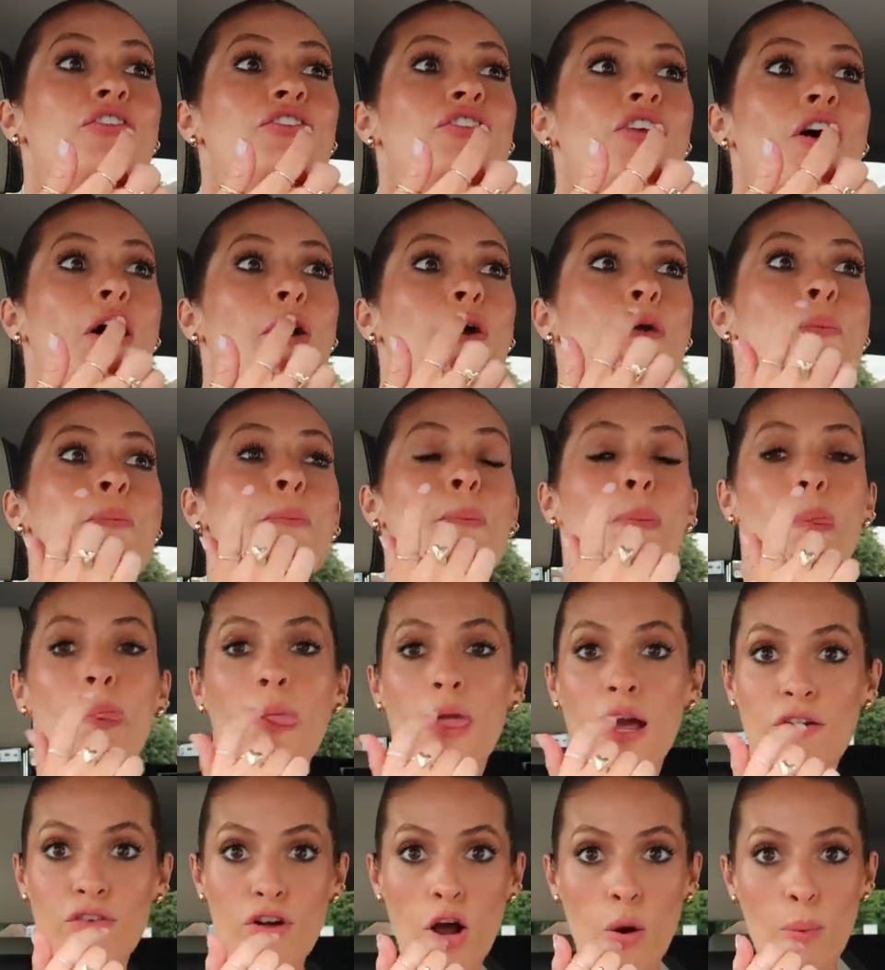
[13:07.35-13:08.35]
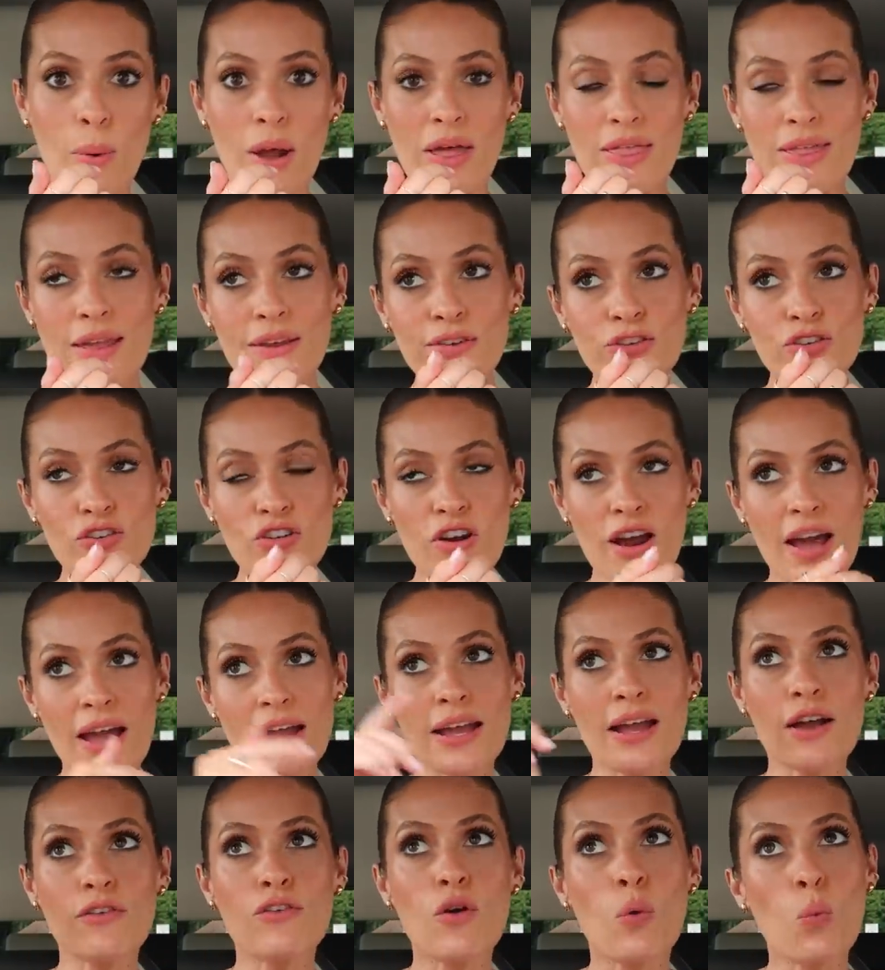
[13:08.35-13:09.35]
So I've got to wear this
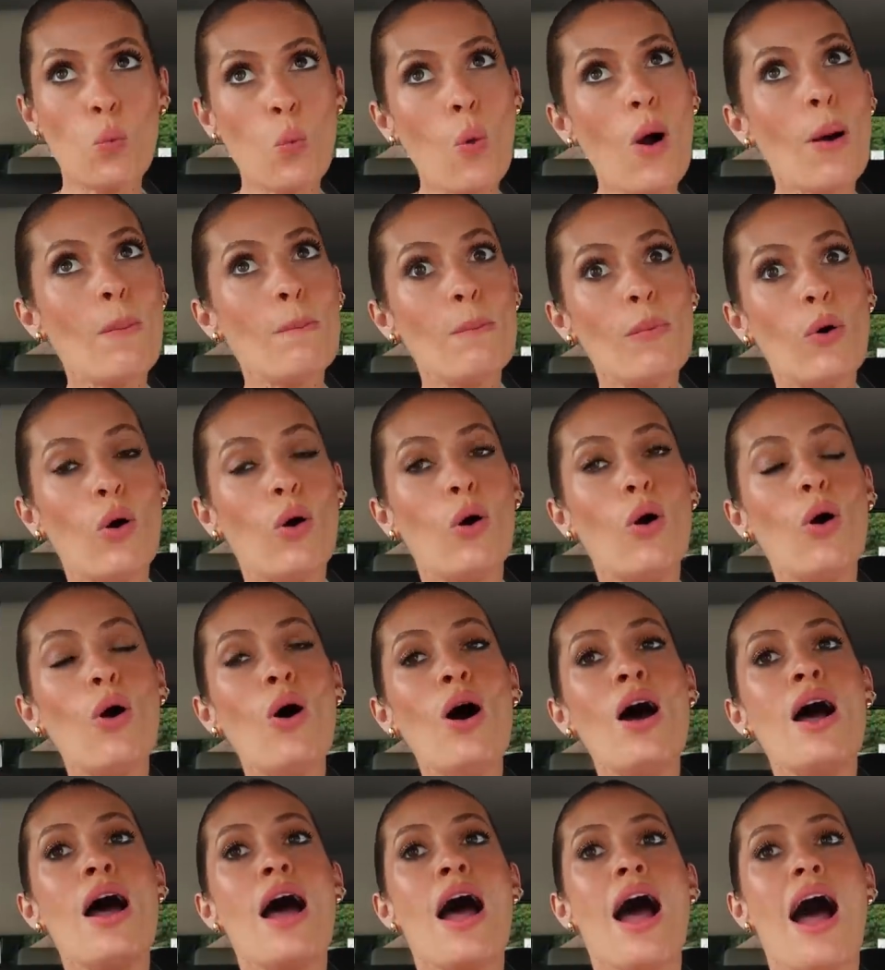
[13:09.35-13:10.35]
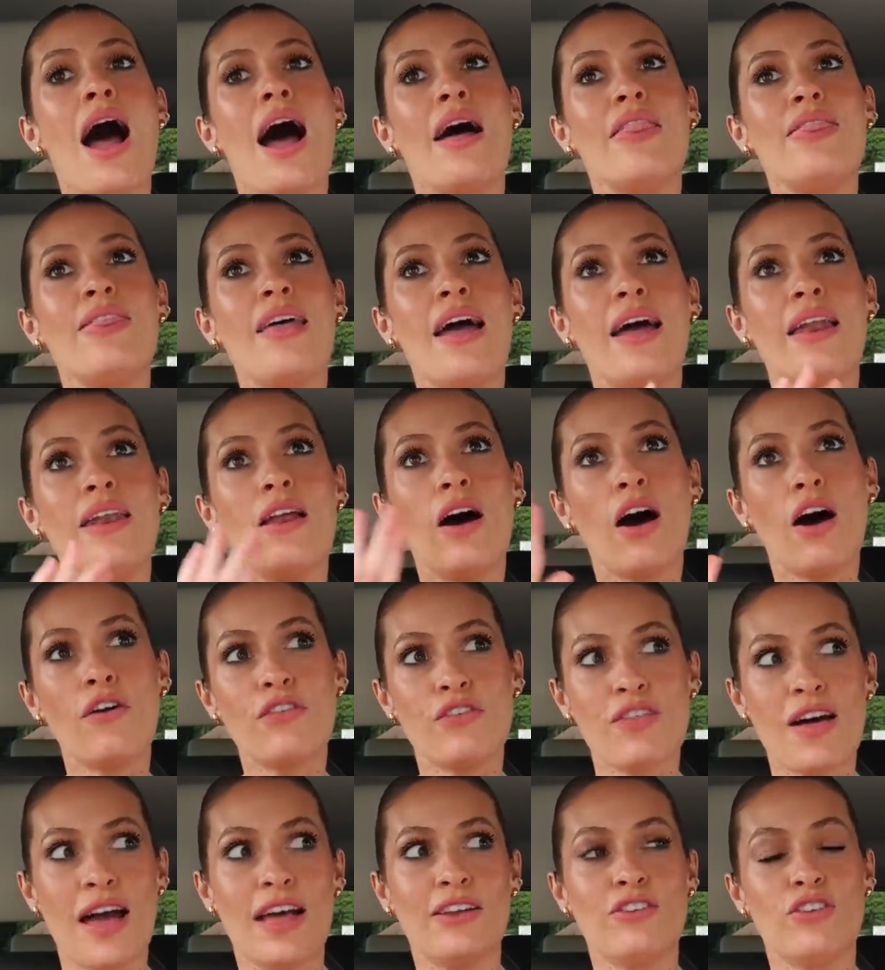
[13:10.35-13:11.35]
tray, I've got one more, and then
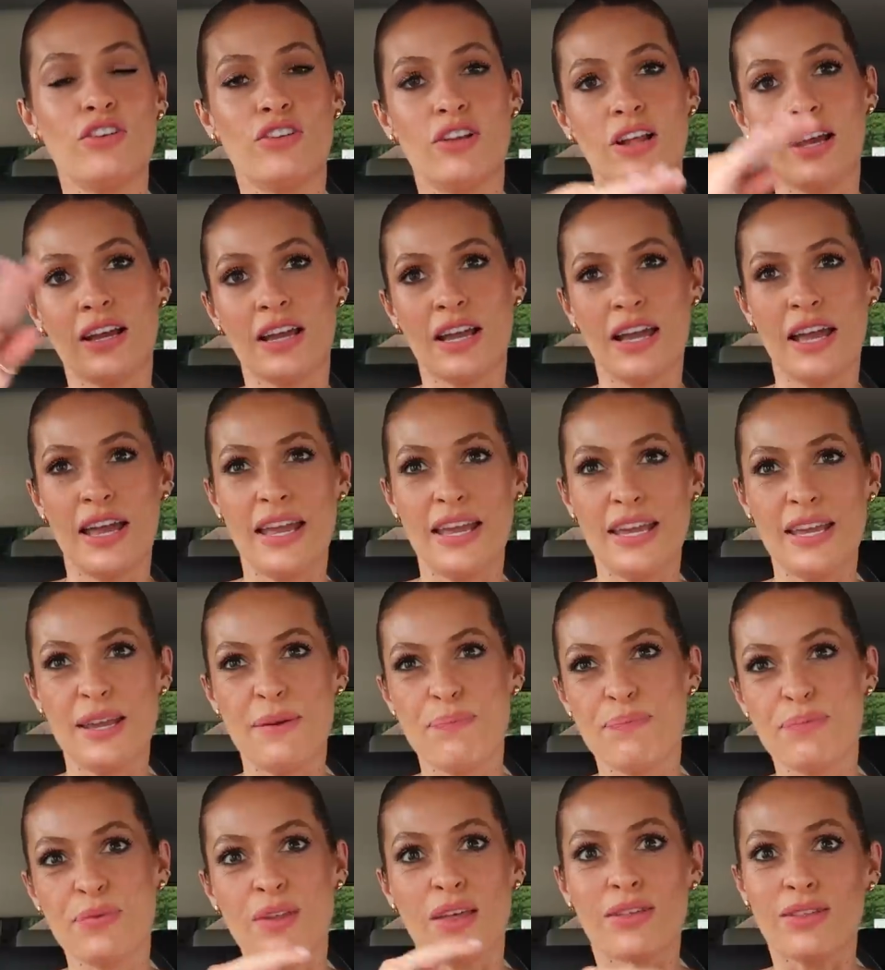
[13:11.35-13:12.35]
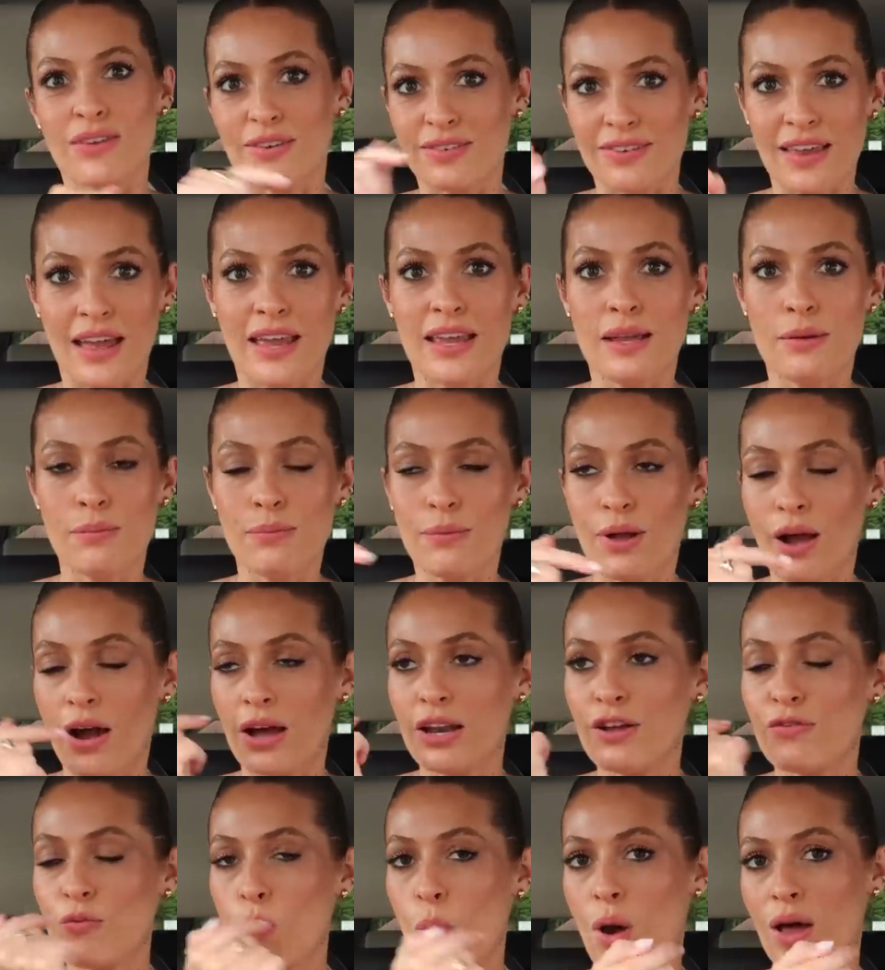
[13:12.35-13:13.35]
after that it's just like a the same
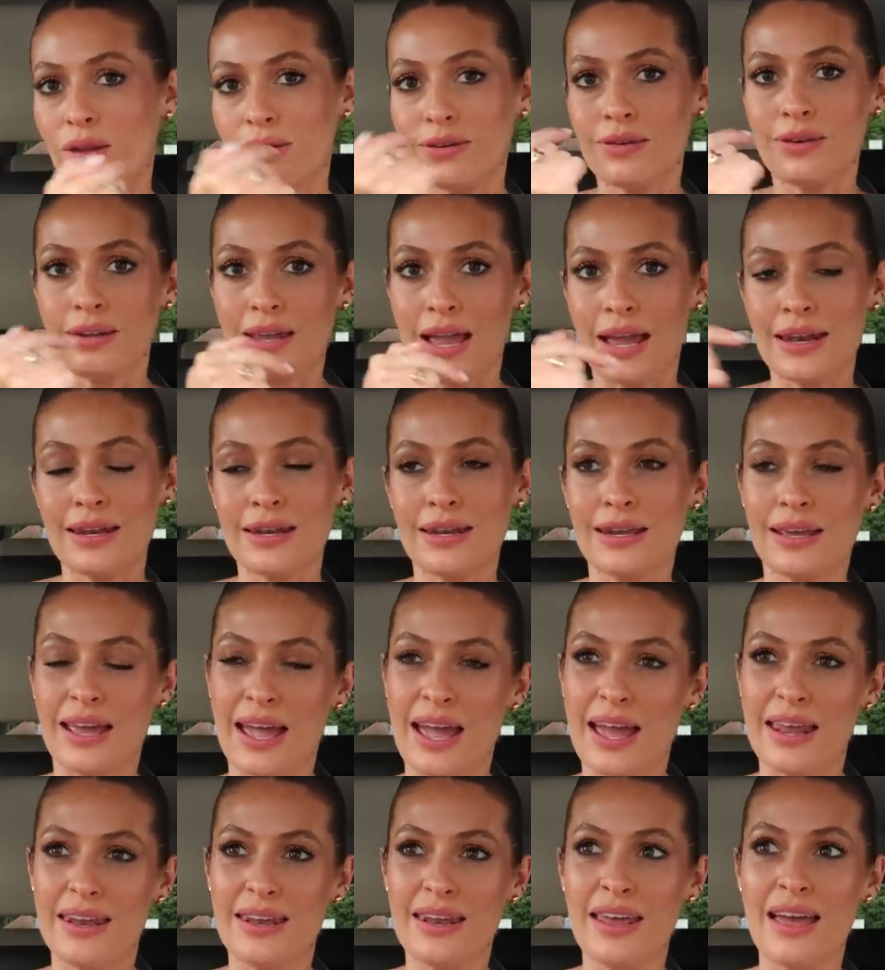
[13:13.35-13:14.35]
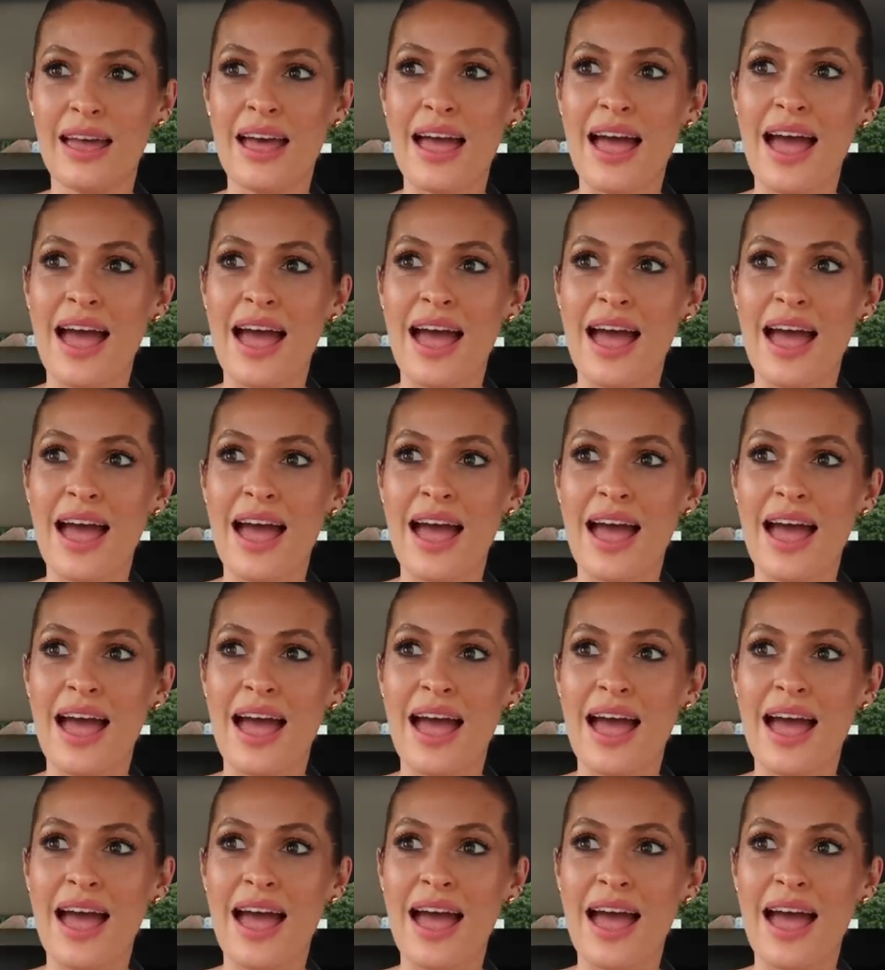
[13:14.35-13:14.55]
kind of ones again and again.